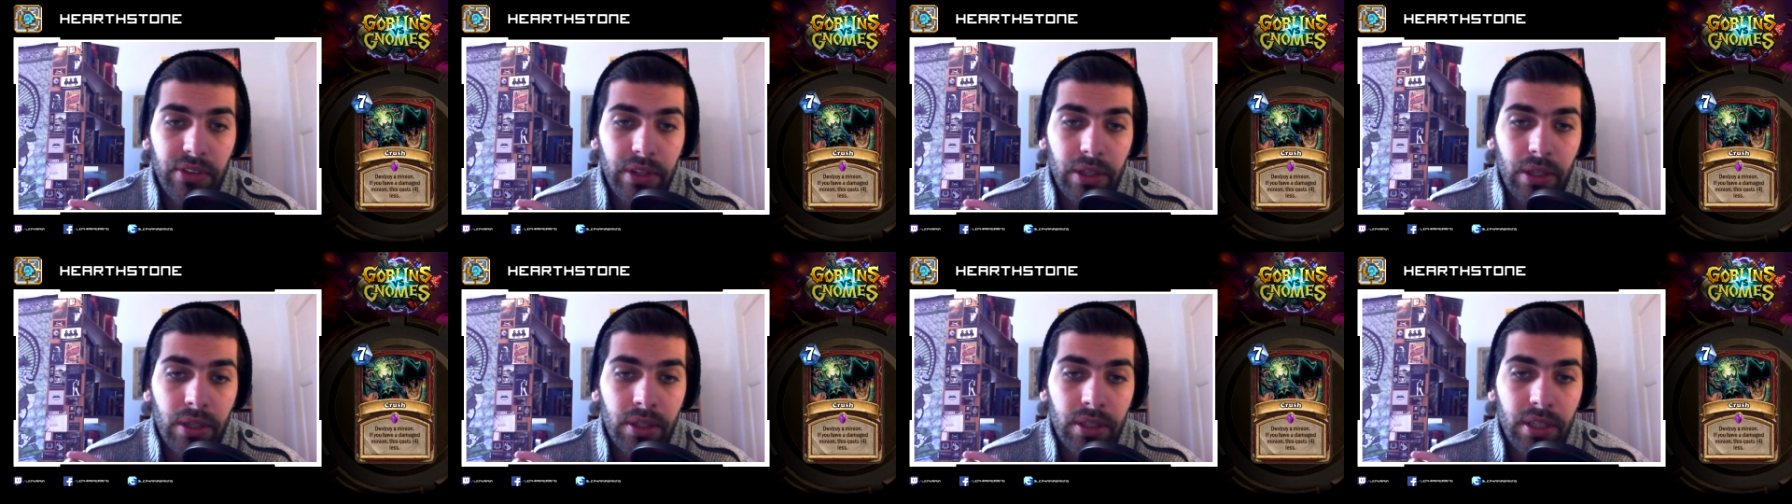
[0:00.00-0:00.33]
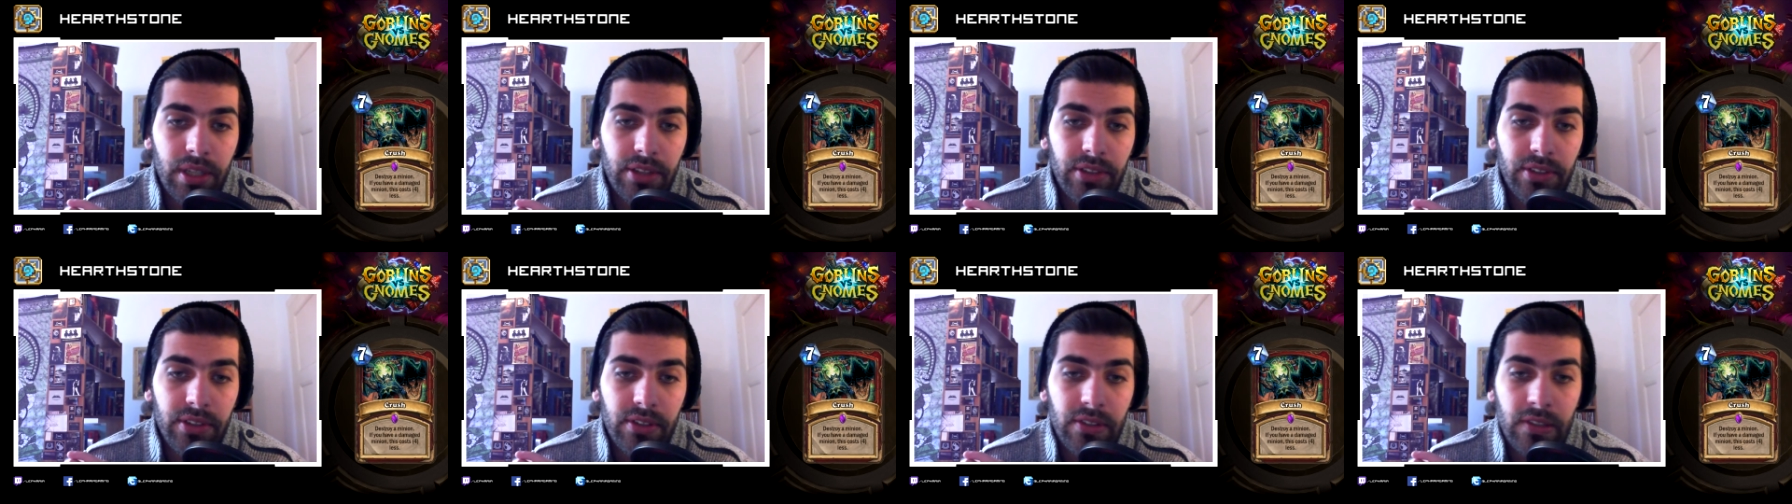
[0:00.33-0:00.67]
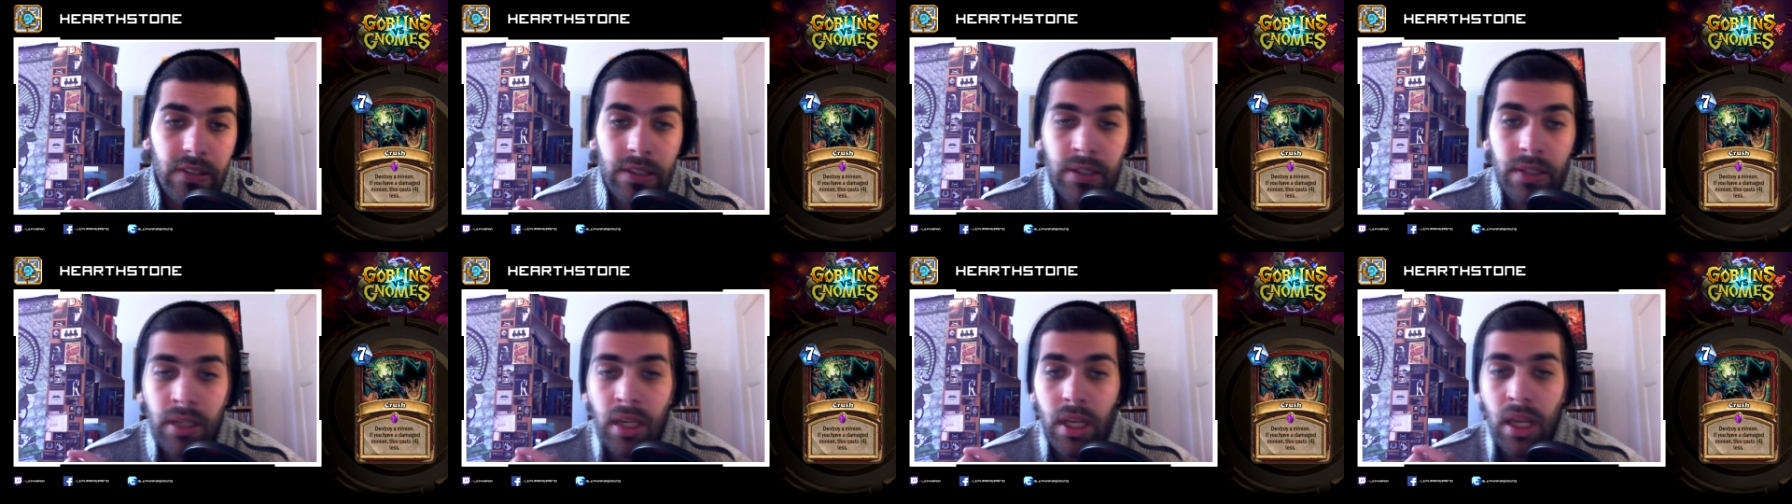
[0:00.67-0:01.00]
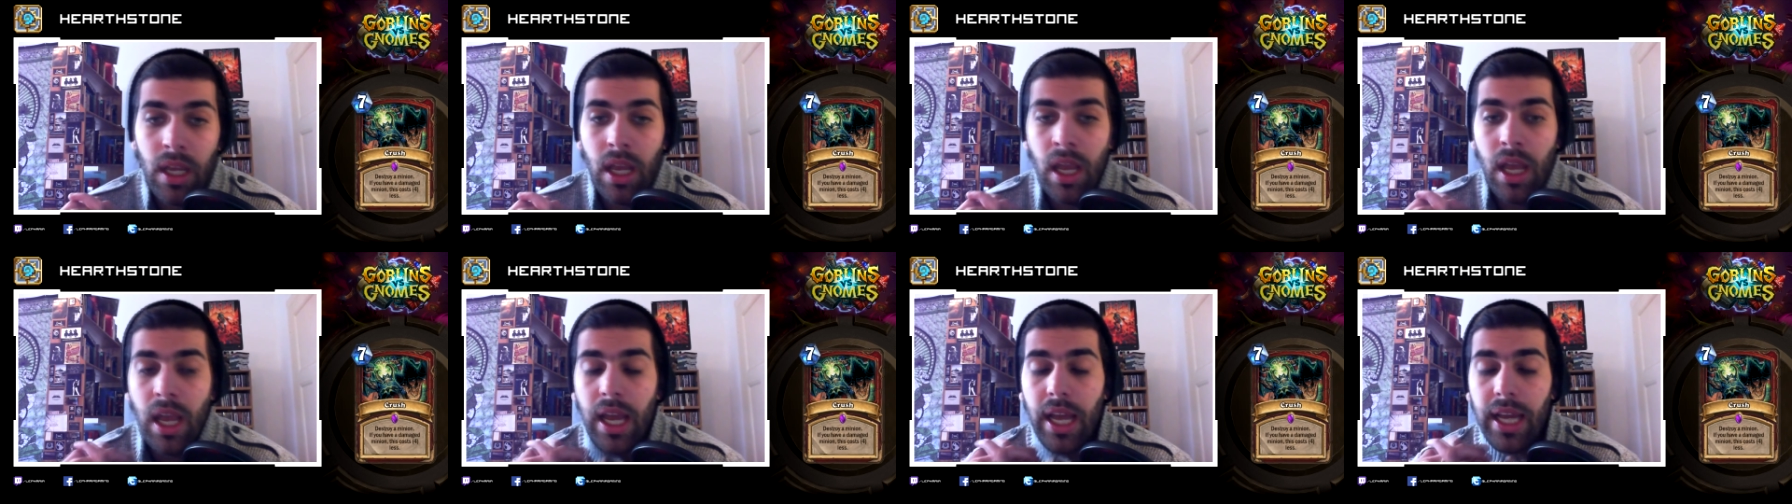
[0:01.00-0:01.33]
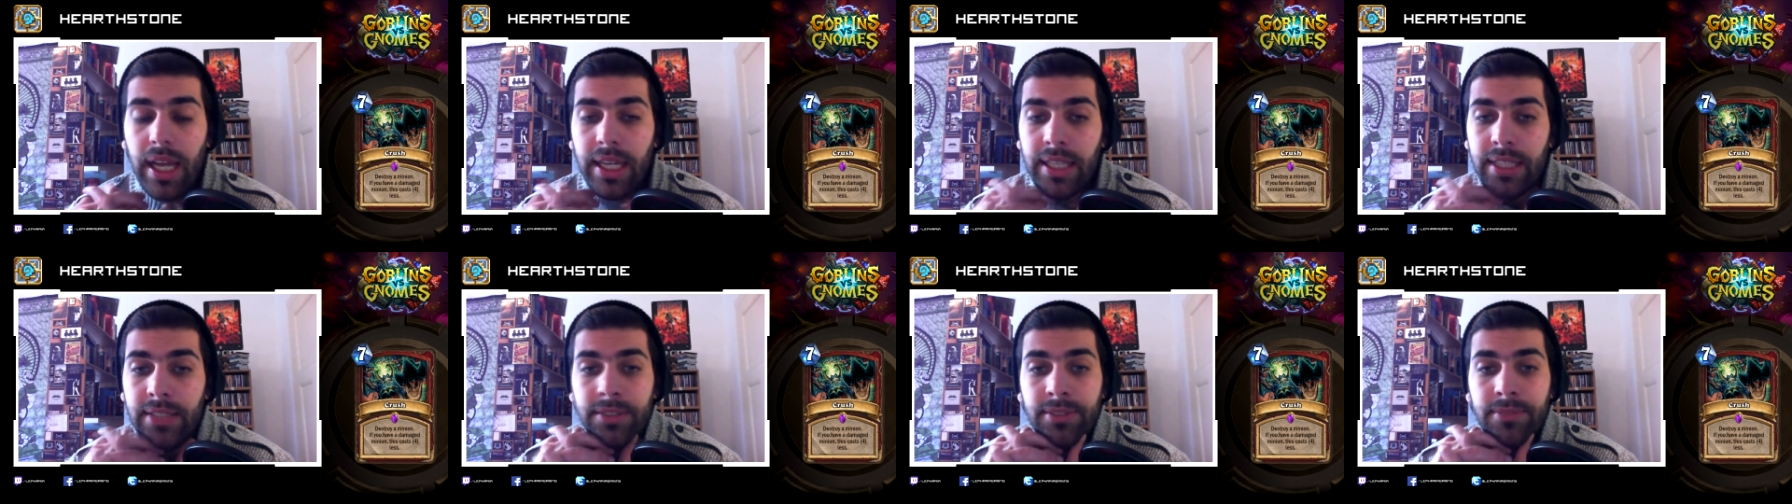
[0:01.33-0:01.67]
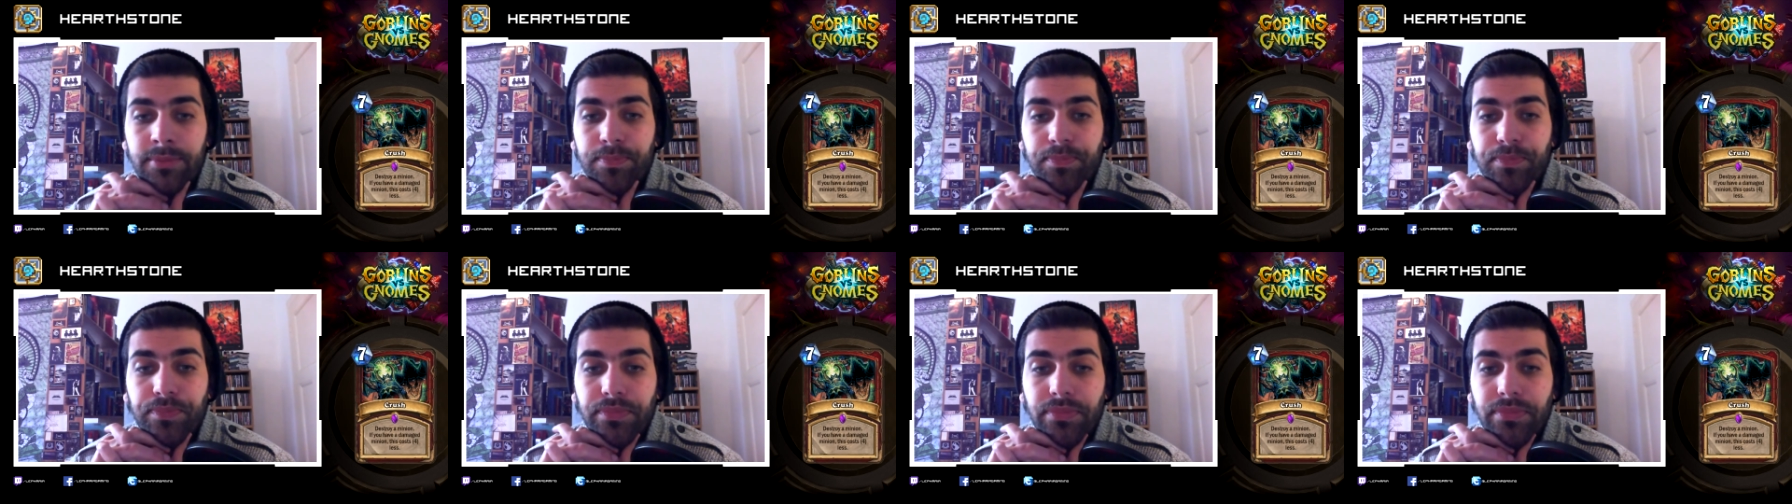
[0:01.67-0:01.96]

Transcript: a lot, as I said, and